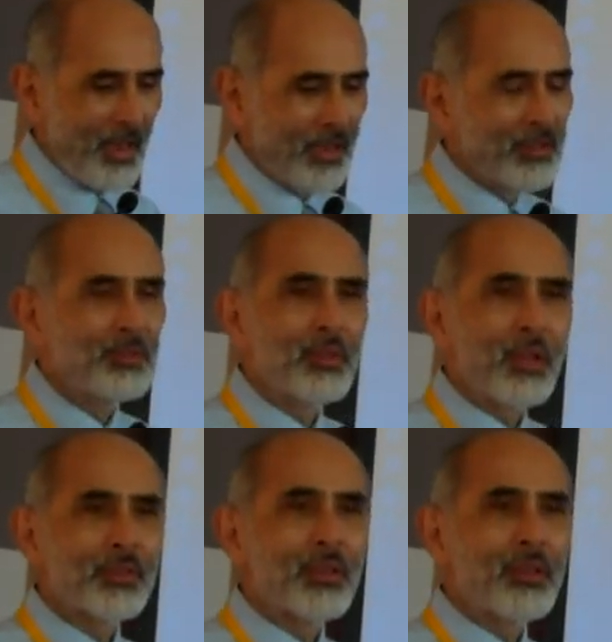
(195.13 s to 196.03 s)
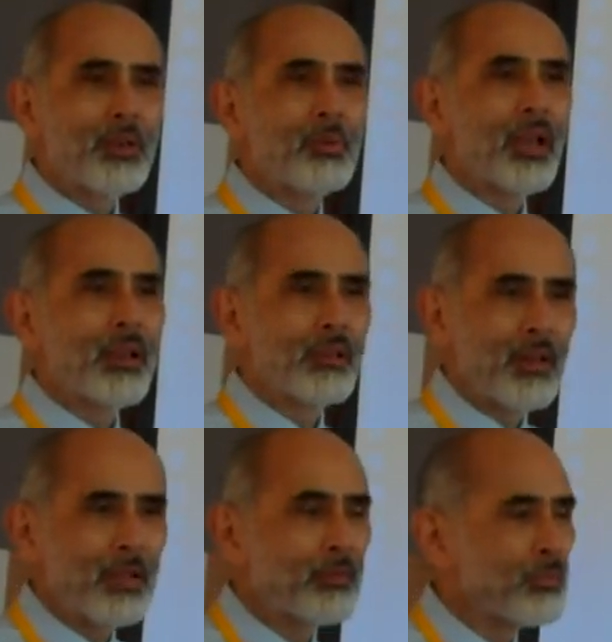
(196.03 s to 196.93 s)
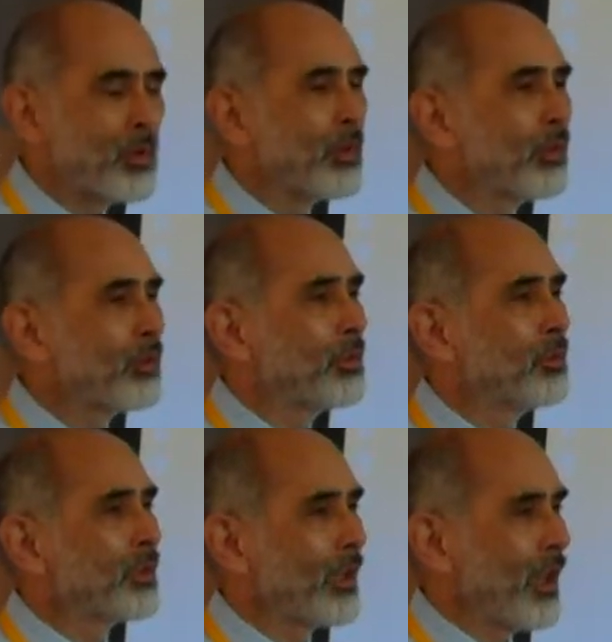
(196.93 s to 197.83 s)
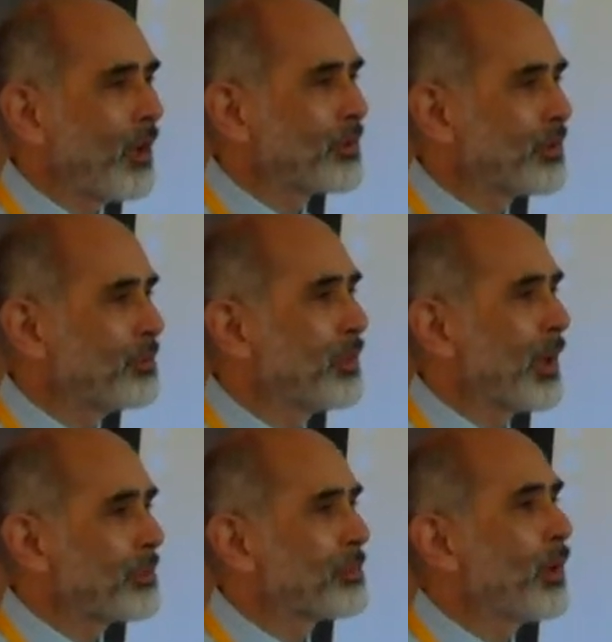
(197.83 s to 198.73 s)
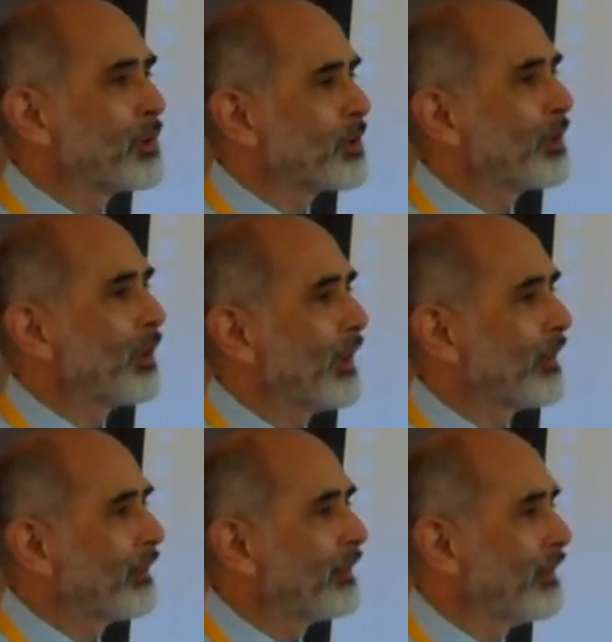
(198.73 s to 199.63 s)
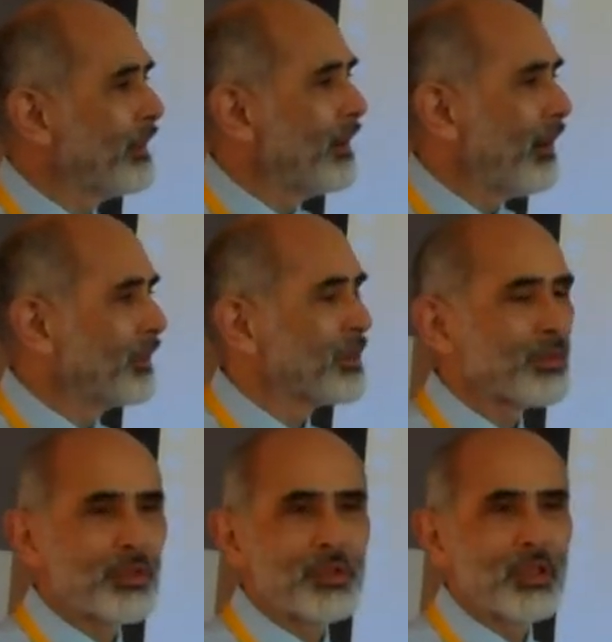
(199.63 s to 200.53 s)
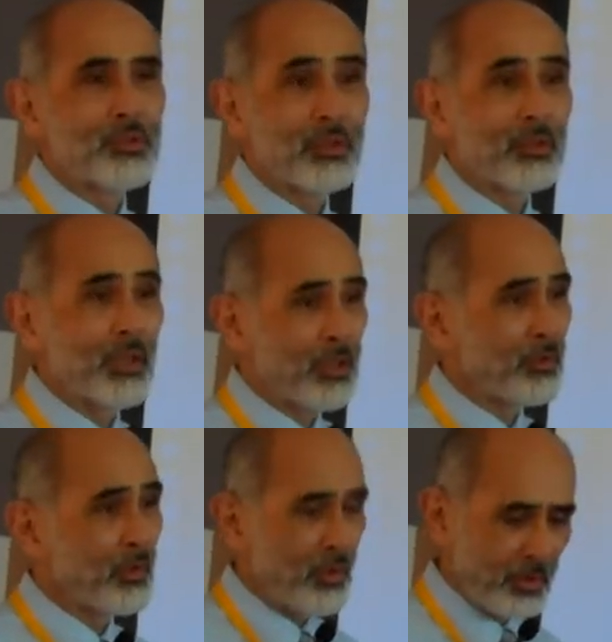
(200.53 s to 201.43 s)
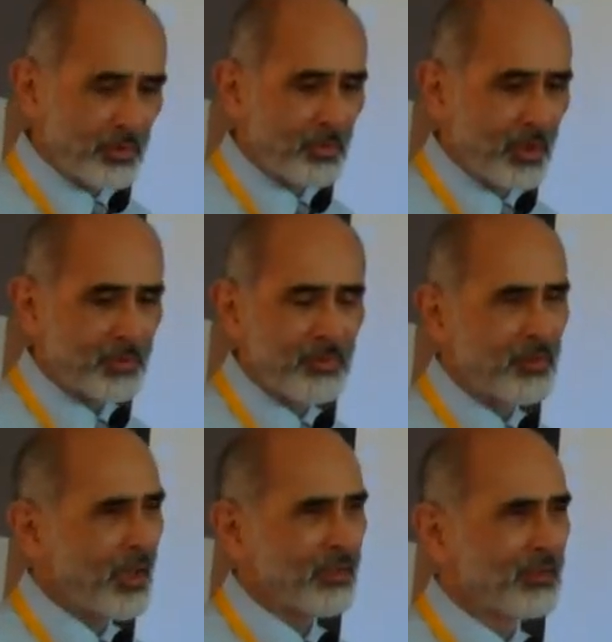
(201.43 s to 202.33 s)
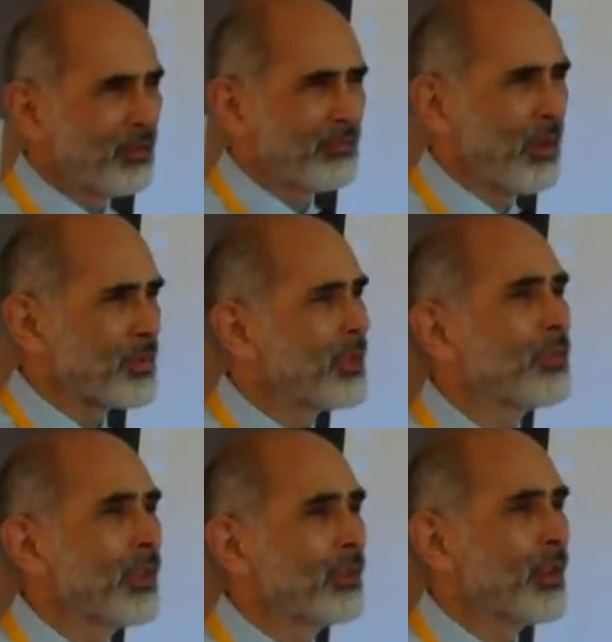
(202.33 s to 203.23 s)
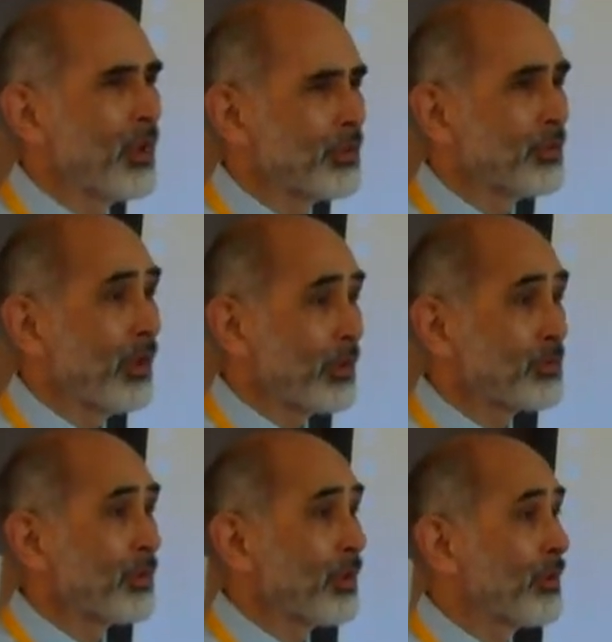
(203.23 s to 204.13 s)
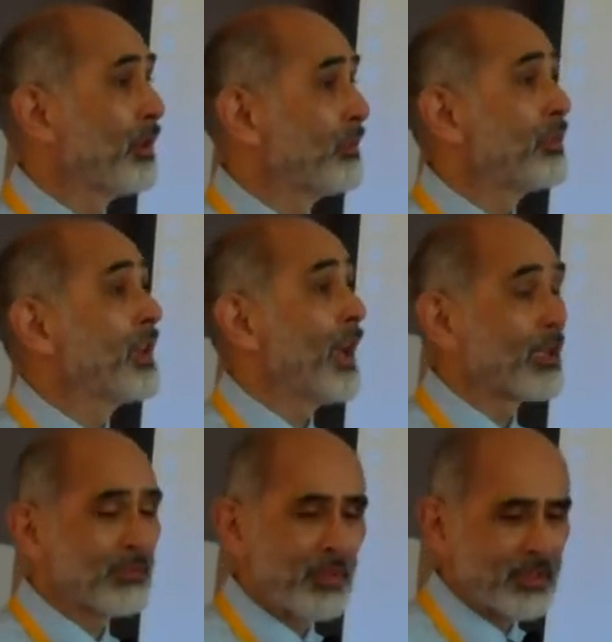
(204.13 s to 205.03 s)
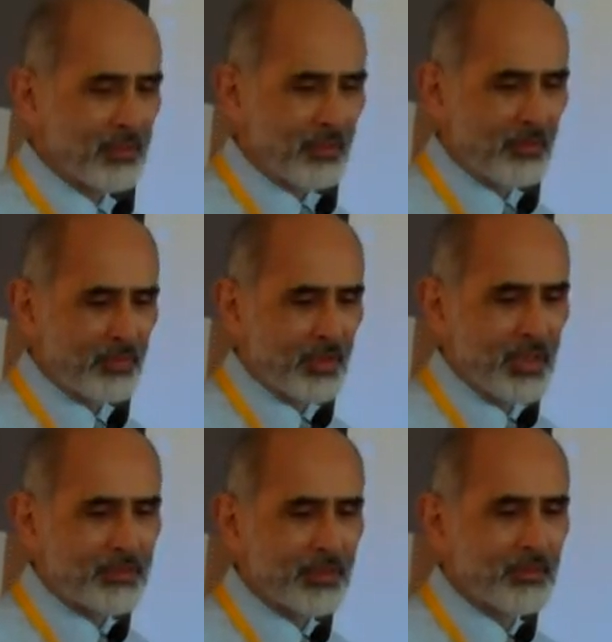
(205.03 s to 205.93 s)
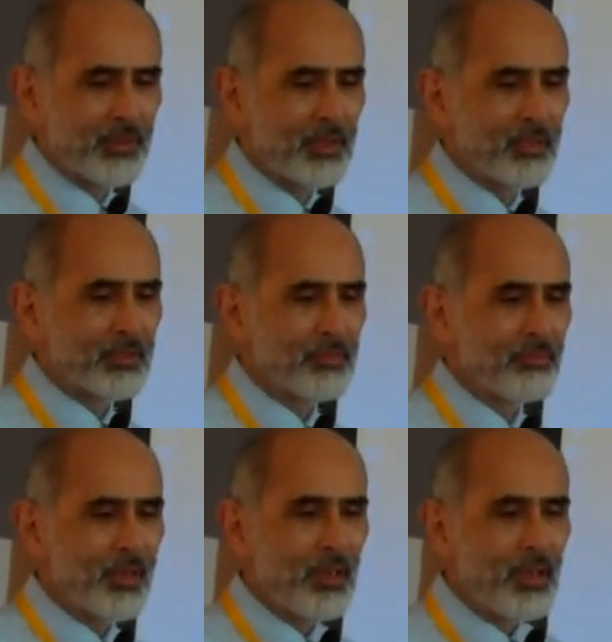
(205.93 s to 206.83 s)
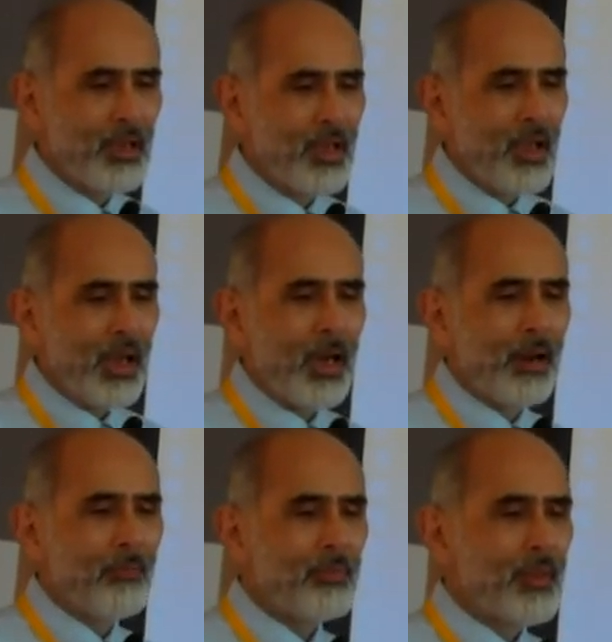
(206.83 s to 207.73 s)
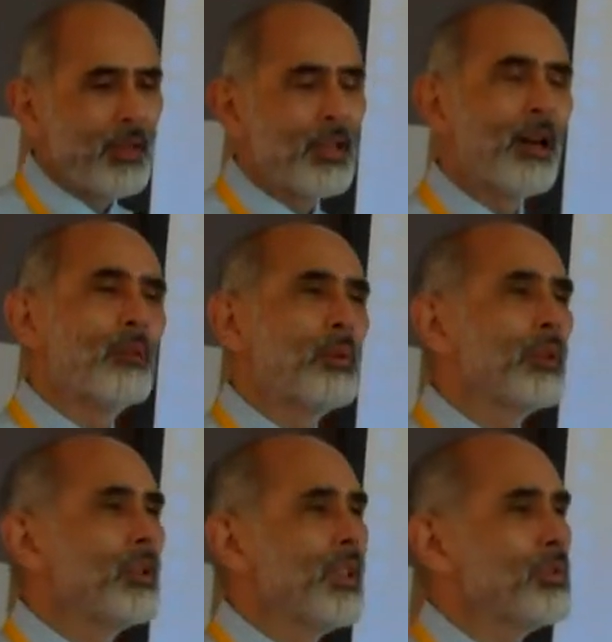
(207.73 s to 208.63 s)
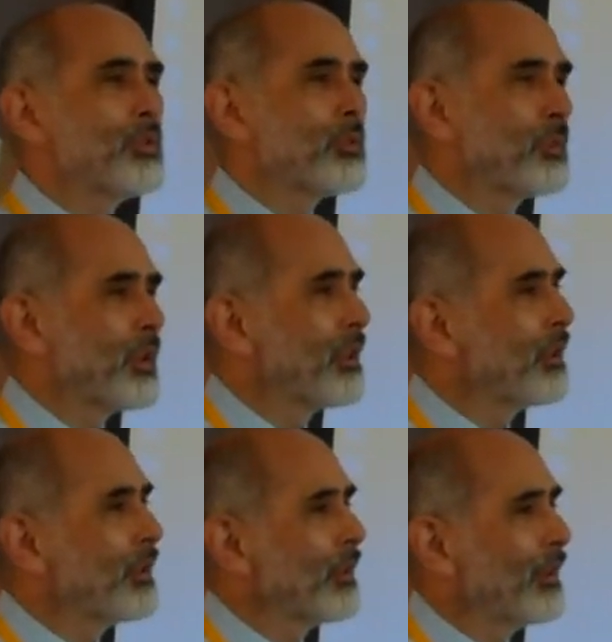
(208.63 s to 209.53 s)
And in 2003, we got a grant from Google that allows us to put up sponsored links on the search engine at no cost to us. We've gotten about $700,000 worth of free ads, basically, over the last 11 years. Now, one of the issues with